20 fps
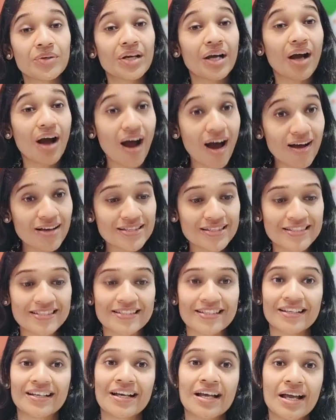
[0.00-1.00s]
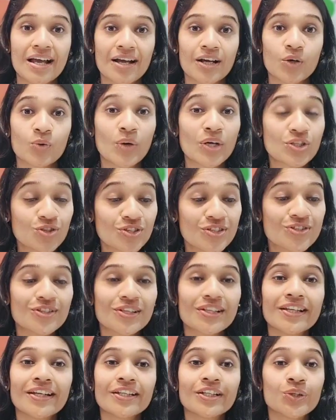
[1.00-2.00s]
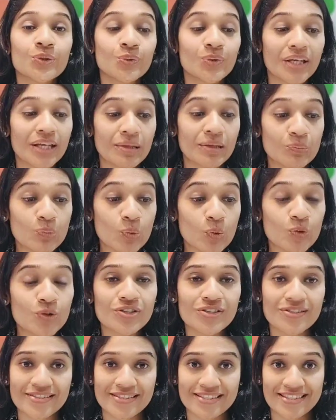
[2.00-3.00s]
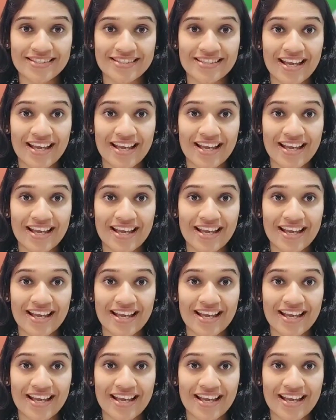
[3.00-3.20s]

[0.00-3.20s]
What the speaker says: ask questions related to the emotions